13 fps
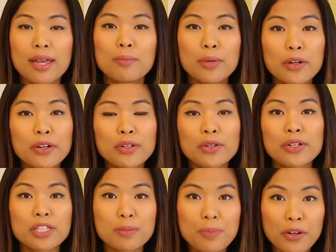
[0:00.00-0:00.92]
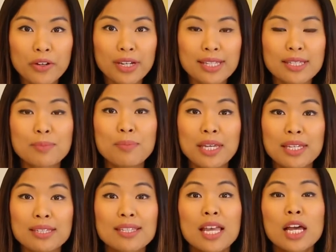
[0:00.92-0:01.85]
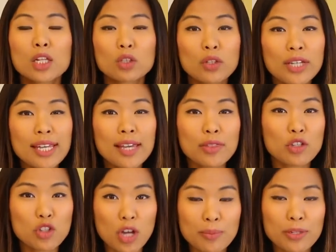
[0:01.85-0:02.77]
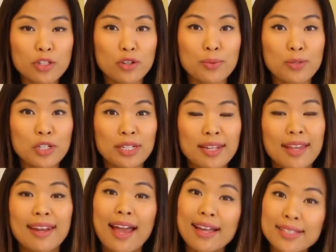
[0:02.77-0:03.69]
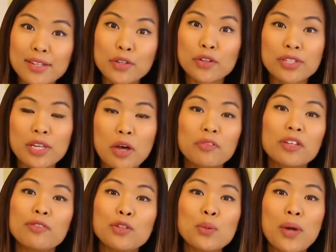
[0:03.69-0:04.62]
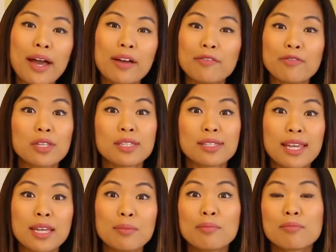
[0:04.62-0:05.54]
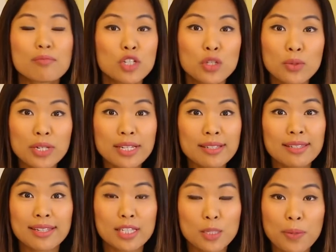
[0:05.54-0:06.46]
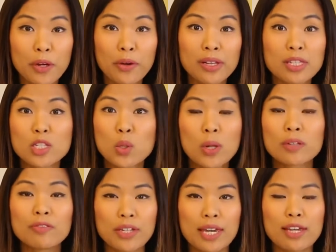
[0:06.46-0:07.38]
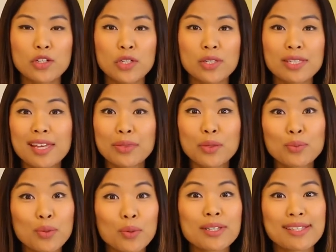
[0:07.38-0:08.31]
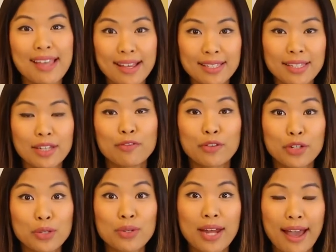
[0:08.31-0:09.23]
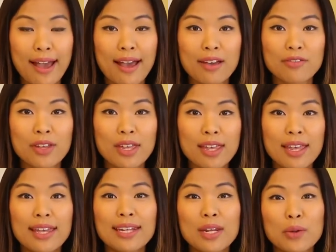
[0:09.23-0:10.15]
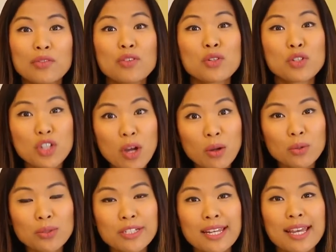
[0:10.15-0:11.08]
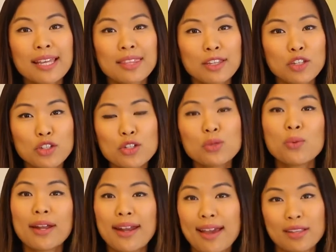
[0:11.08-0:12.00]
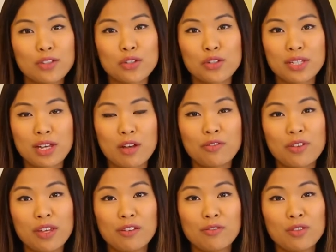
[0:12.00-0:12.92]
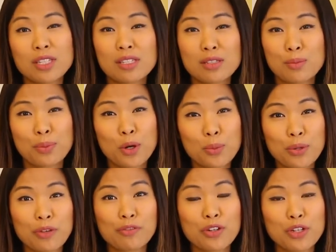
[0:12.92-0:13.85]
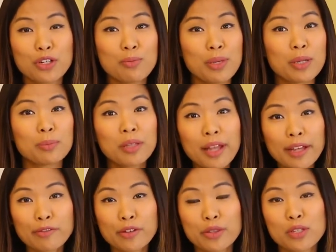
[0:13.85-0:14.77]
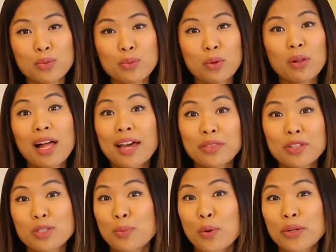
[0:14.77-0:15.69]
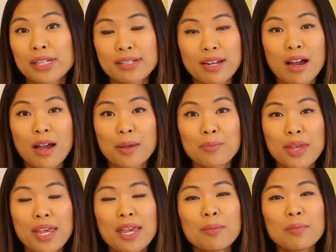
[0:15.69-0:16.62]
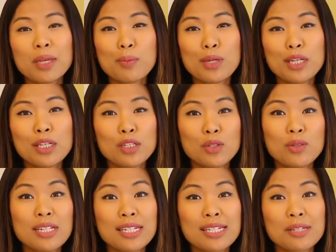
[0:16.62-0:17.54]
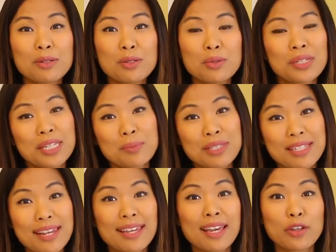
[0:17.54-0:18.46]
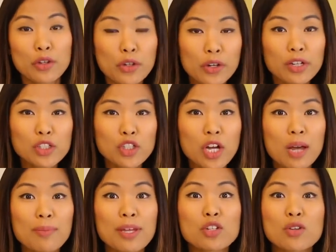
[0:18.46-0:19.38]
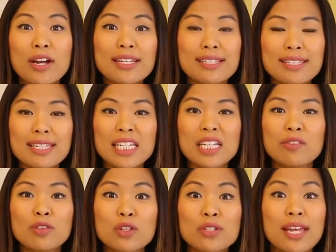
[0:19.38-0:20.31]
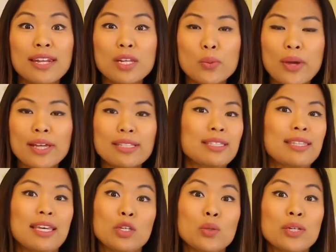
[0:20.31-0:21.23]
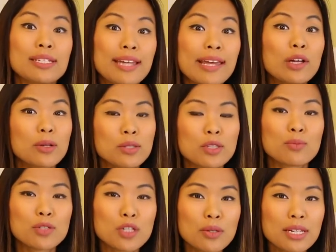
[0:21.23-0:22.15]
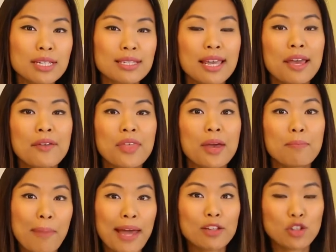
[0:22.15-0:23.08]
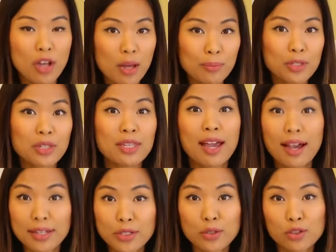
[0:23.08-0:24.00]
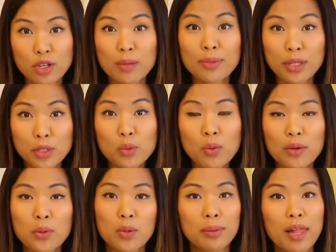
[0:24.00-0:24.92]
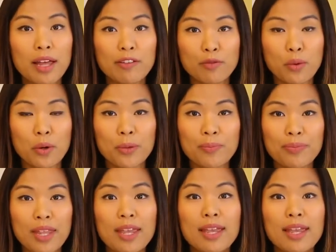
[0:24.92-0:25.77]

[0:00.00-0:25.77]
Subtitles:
Mirroring your experience means looking at the job description and asking yourself if you have the same duties, experience, qualifications that the role is asking for you to have. Now, if you don't, then you do want to ask yourself if this is appropriate for you to be applying for this role at this point in time. Maybe you need to keep staying at your current job and try to see if there's any way that you can take on some duties that match up to the ideal job that you want to apply for.